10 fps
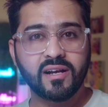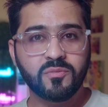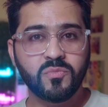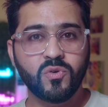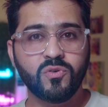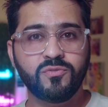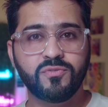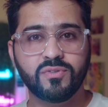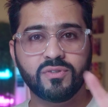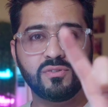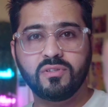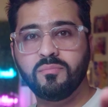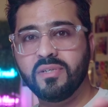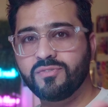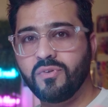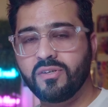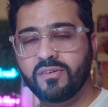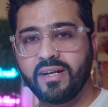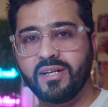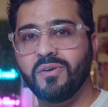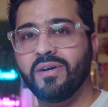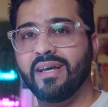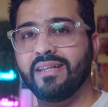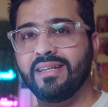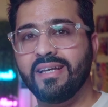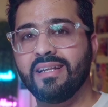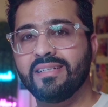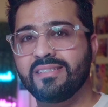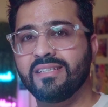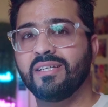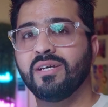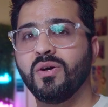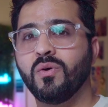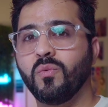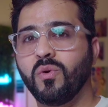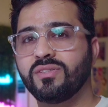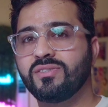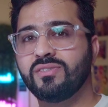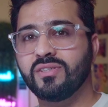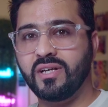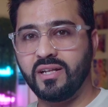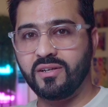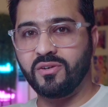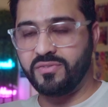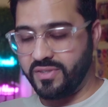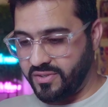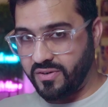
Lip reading: remove the mist filter right now and then let's see what's the color of it.